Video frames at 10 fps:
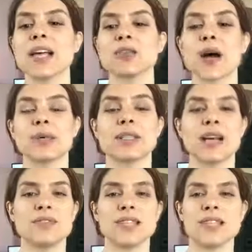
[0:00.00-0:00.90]
So I would
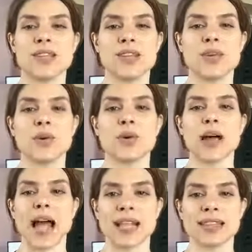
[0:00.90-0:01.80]
love to see you
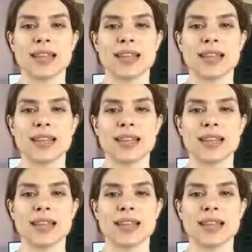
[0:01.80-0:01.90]
at